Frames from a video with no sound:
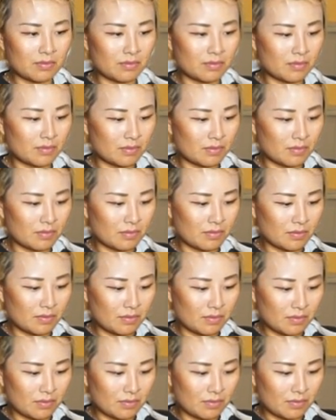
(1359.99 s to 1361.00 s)

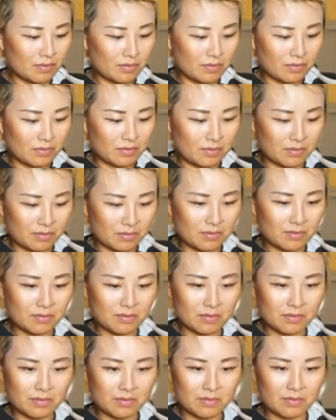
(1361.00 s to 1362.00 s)

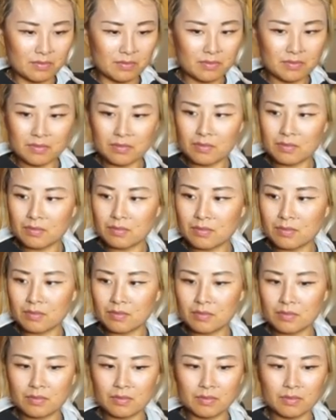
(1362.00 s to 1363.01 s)

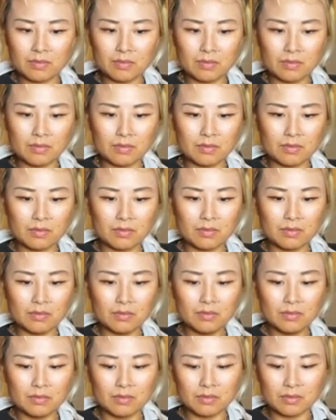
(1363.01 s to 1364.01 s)

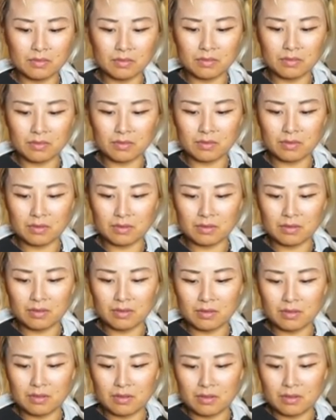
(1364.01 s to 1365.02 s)

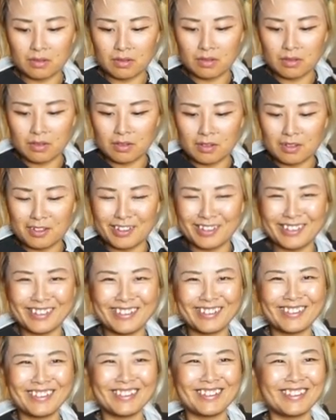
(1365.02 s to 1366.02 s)

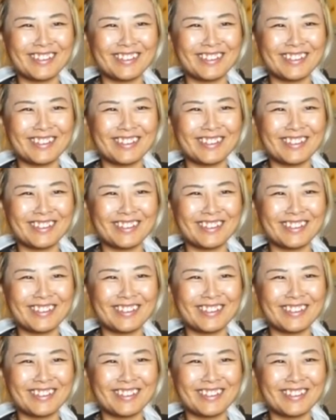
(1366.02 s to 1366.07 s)
The person shown says nothing.